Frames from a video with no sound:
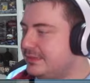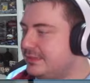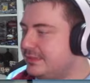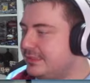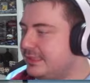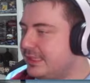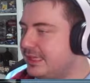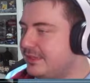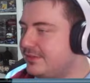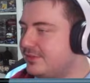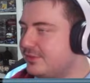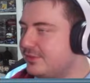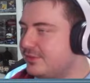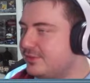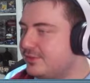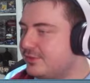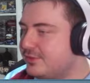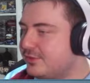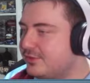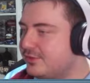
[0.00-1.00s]

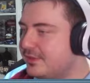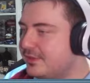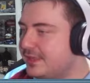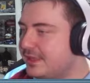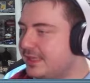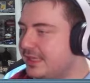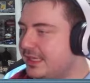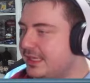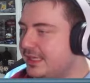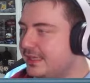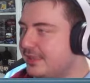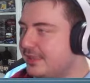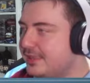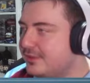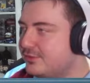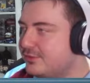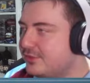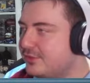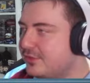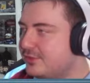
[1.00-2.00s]
licensed stuff in there.
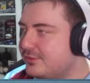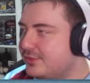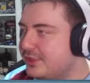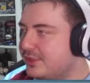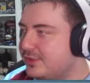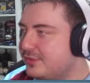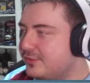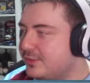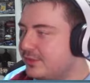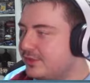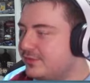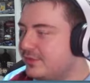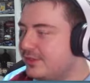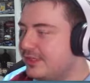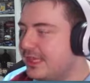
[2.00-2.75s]
There's Rogers, Wilson.